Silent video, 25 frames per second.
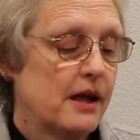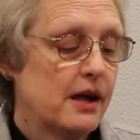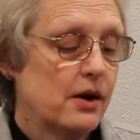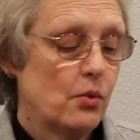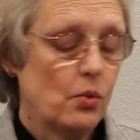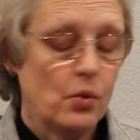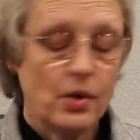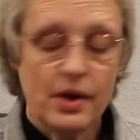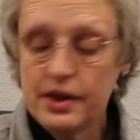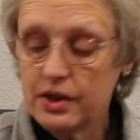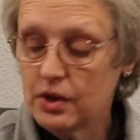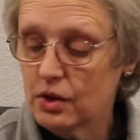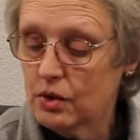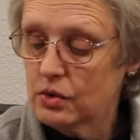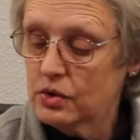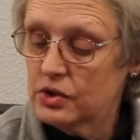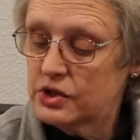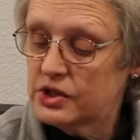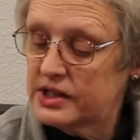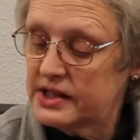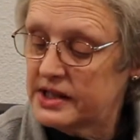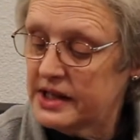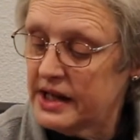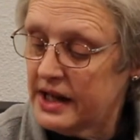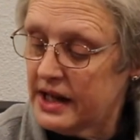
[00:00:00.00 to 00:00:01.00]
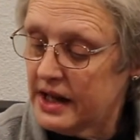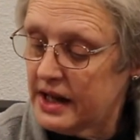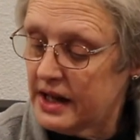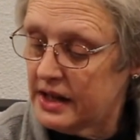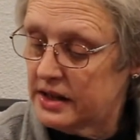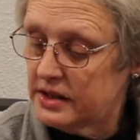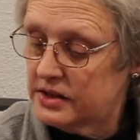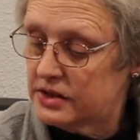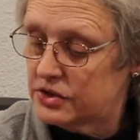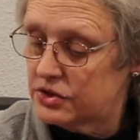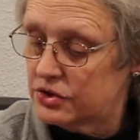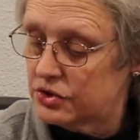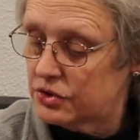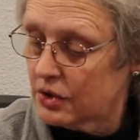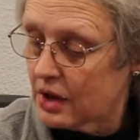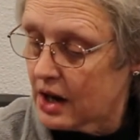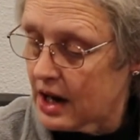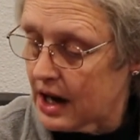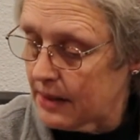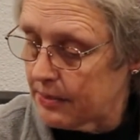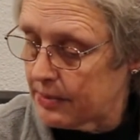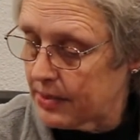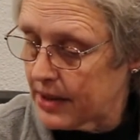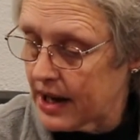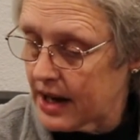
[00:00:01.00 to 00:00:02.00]
When those seeds
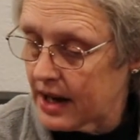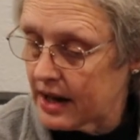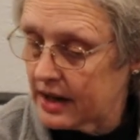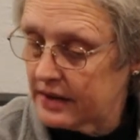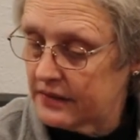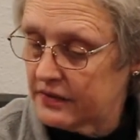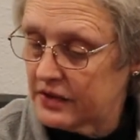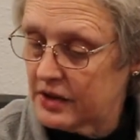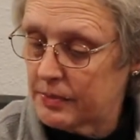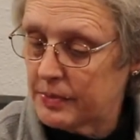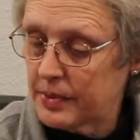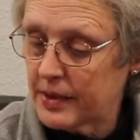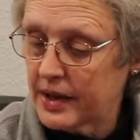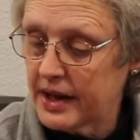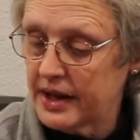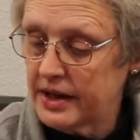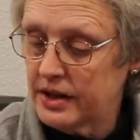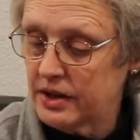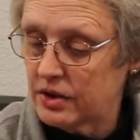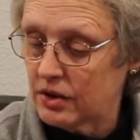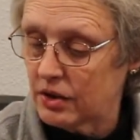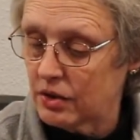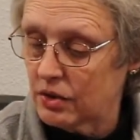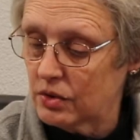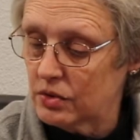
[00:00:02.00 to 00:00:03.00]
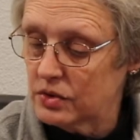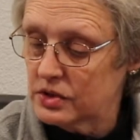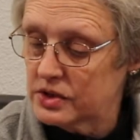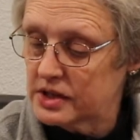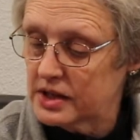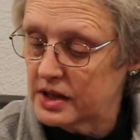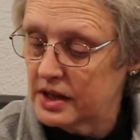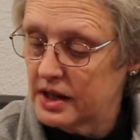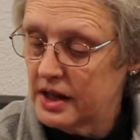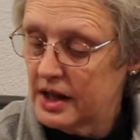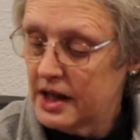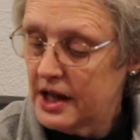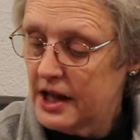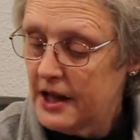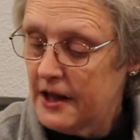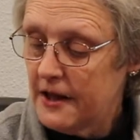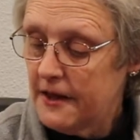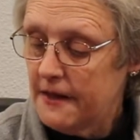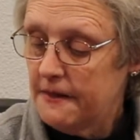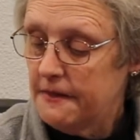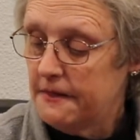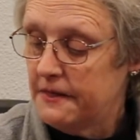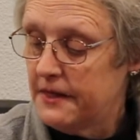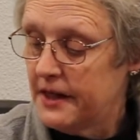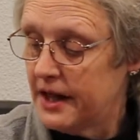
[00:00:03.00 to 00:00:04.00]
drop out of the pine cones,
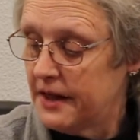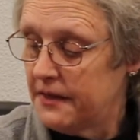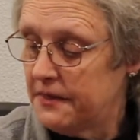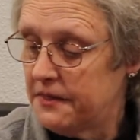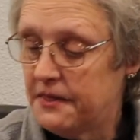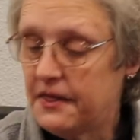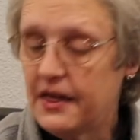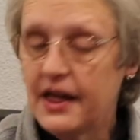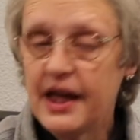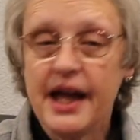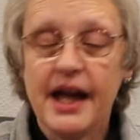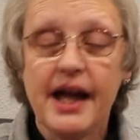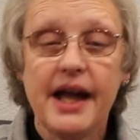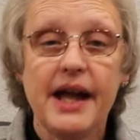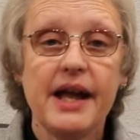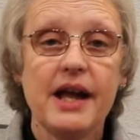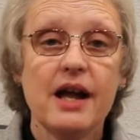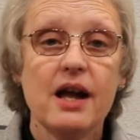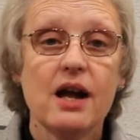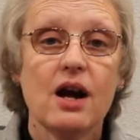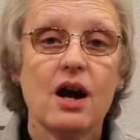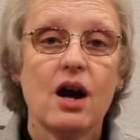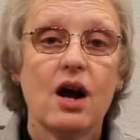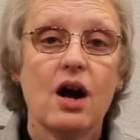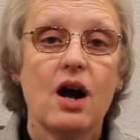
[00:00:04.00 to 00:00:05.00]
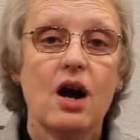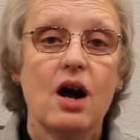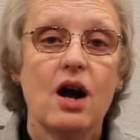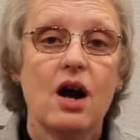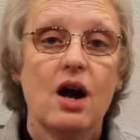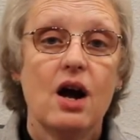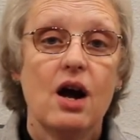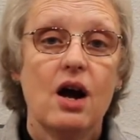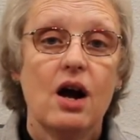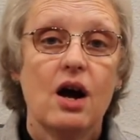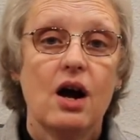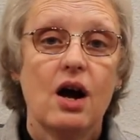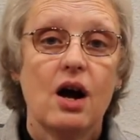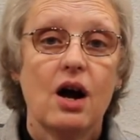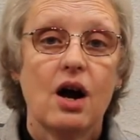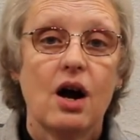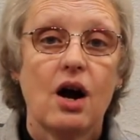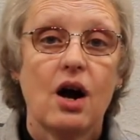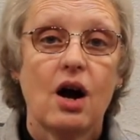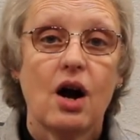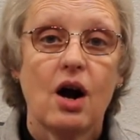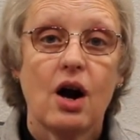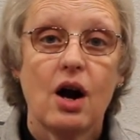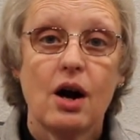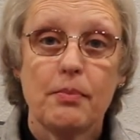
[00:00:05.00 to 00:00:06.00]
then they
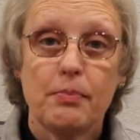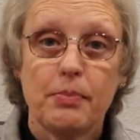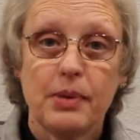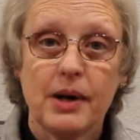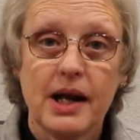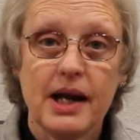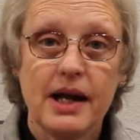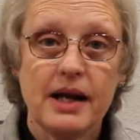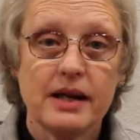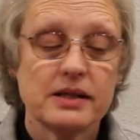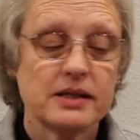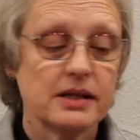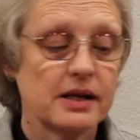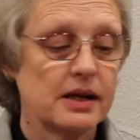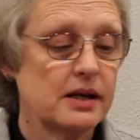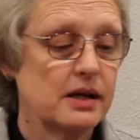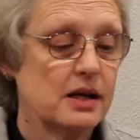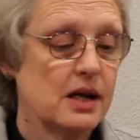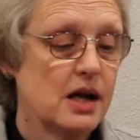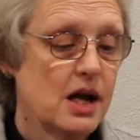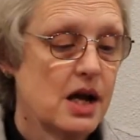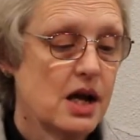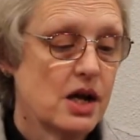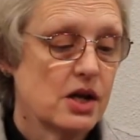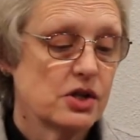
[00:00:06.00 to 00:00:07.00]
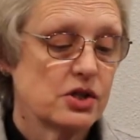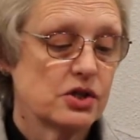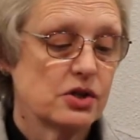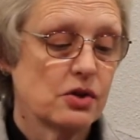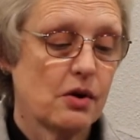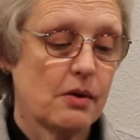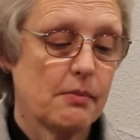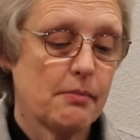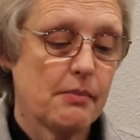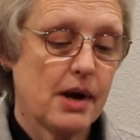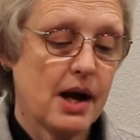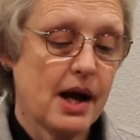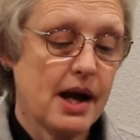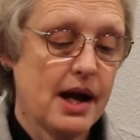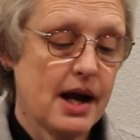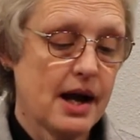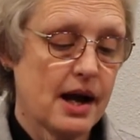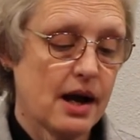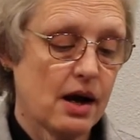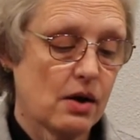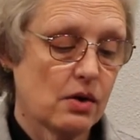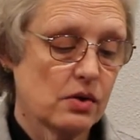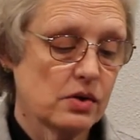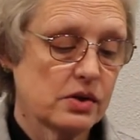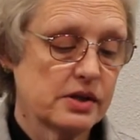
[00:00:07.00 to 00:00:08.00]
are planted. So at my
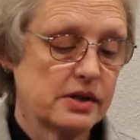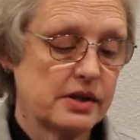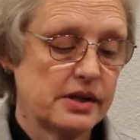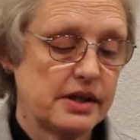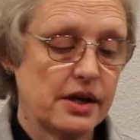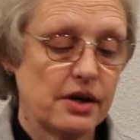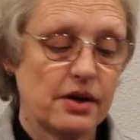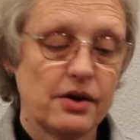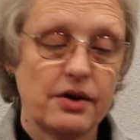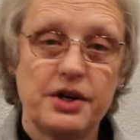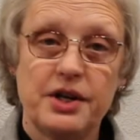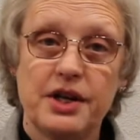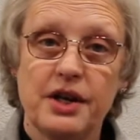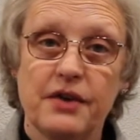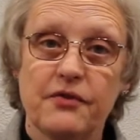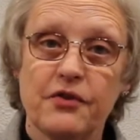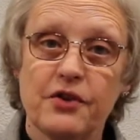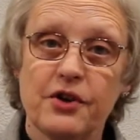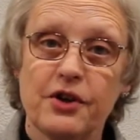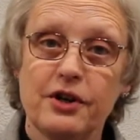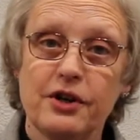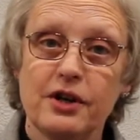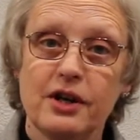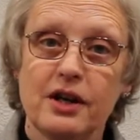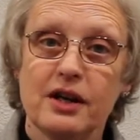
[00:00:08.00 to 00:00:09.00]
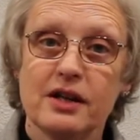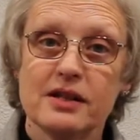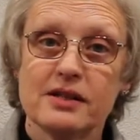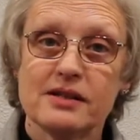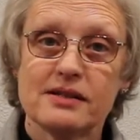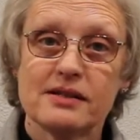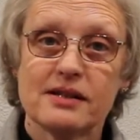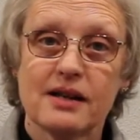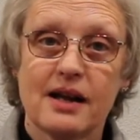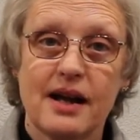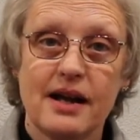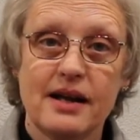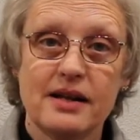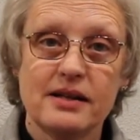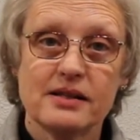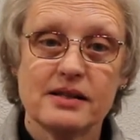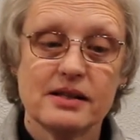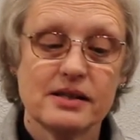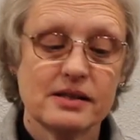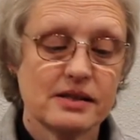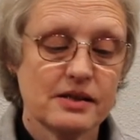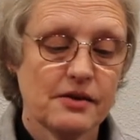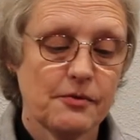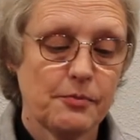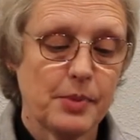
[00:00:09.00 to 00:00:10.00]
house, there are different
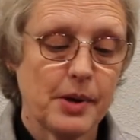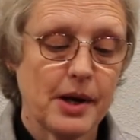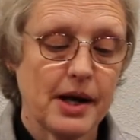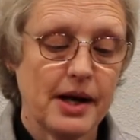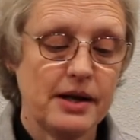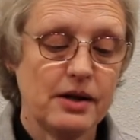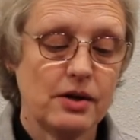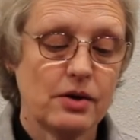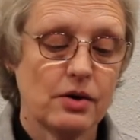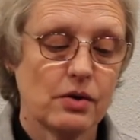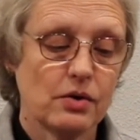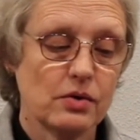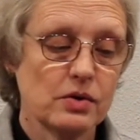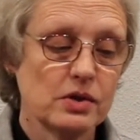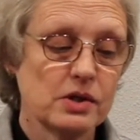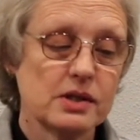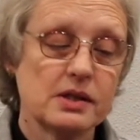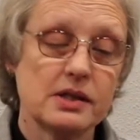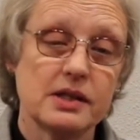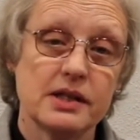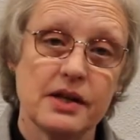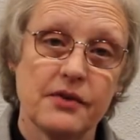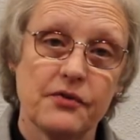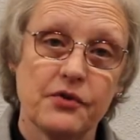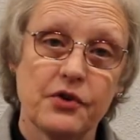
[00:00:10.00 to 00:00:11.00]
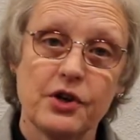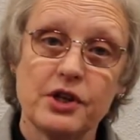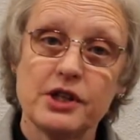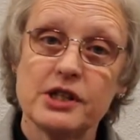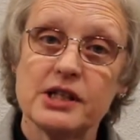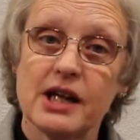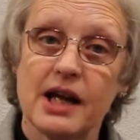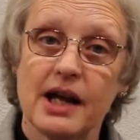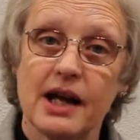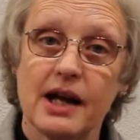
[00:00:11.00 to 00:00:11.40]
sizes of pine cones, different